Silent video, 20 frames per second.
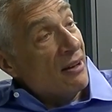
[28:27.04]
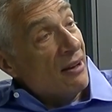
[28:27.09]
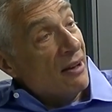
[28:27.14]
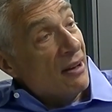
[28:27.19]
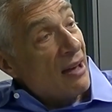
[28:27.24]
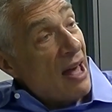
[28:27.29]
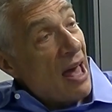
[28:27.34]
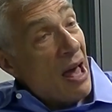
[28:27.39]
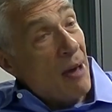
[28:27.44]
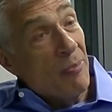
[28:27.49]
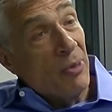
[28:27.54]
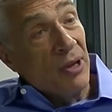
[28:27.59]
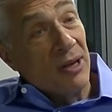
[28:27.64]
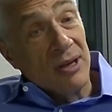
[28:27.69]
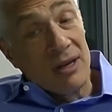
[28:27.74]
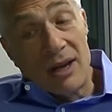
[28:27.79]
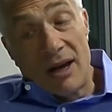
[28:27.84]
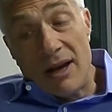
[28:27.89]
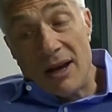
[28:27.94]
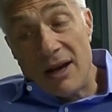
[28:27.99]

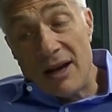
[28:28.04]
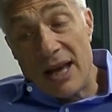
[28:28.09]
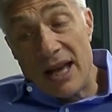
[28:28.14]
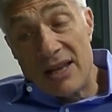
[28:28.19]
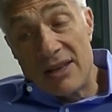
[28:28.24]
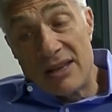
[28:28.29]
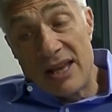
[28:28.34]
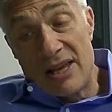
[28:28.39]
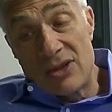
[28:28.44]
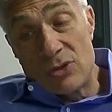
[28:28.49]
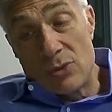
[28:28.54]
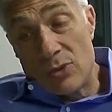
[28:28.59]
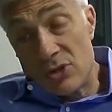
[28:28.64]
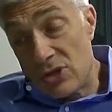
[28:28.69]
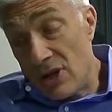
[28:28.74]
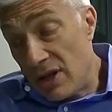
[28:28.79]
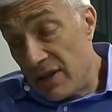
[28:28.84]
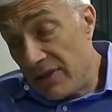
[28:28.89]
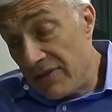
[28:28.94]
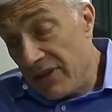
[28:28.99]
happened as a
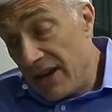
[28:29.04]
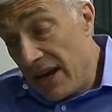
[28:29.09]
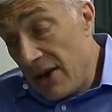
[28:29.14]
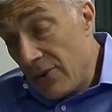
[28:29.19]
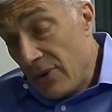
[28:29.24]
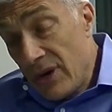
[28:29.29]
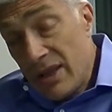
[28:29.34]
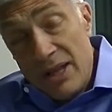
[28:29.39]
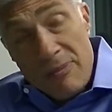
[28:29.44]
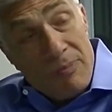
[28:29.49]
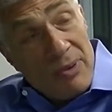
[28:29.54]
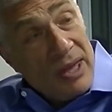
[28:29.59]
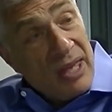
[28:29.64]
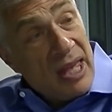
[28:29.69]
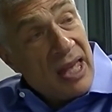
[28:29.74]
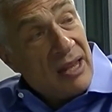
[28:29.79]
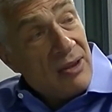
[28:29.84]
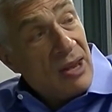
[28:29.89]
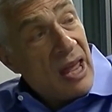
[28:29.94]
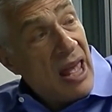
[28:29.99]
result of it.
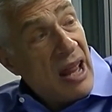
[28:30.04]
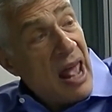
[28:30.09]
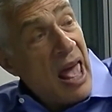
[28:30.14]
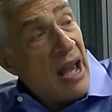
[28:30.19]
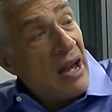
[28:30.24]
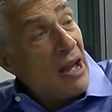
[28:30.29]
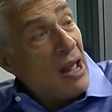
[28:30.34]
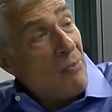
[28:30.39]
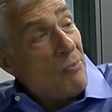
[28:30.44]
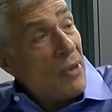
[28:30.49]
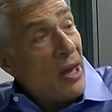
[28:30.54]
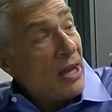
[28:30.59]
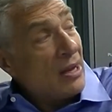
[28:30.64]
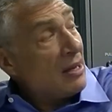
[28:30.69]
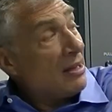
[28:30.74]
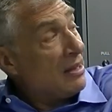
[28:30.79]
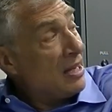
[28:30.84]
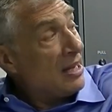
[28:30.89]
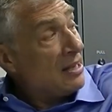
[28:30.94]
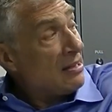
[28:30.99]
It had an impact
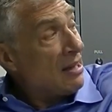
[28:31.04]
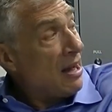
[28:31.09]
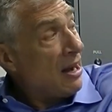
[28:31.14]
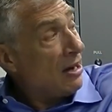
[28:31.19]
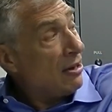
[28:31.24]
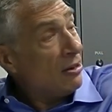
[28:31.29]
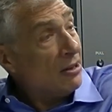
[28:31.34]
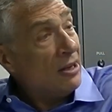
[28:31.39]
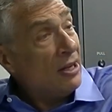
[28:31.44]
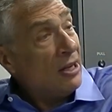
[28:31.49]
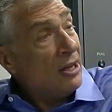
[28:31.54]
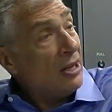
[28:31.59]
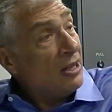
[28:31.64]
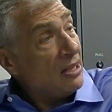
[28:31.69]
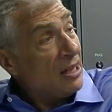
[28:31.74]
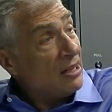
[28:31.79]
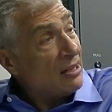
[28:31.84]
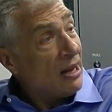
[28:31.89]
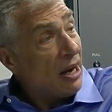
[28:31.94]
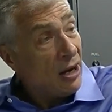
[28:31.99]
on the entire
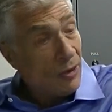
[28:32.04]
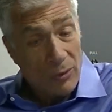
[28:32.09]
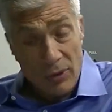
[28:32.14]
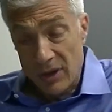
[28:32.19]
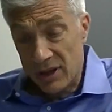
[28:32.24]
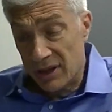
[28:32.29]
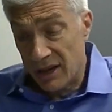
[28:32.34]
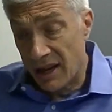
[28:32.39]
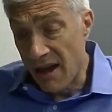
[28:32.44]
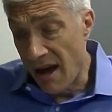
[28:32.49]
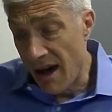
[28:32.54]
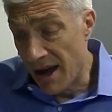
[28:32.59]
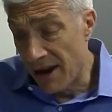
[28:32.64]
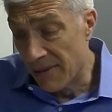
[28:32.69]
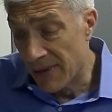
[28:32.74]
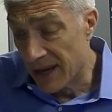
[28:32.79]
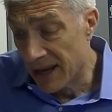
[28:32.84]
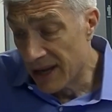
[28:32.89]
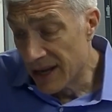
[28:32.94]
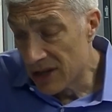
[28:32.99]
world
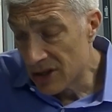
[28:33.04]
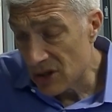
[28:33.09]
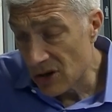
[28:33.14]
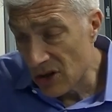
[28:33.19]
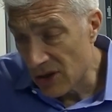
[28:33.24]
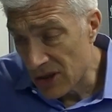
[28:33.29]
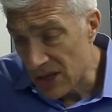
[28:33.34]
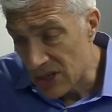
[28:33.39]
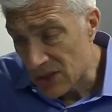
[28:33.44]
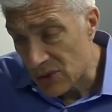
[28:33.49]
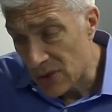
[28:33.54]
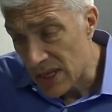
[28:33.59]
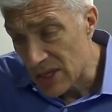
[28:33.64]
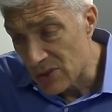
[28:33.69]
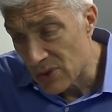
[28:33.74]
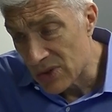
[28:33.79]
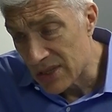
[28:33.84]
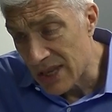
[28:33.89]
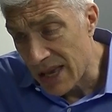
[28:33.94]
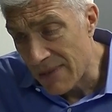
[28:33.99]
economy. So no, this
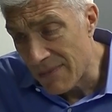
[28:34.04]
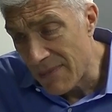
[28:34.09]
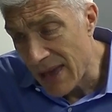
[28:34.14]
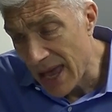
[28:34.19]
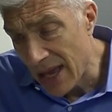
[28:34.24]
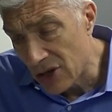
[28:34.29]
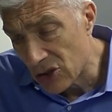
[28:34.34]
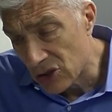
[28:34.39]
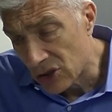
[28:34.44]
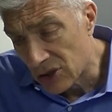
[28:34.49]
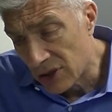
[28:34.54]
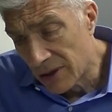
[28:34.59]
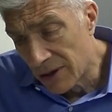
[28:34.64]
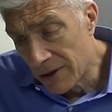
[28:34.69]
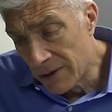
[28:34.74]
was a major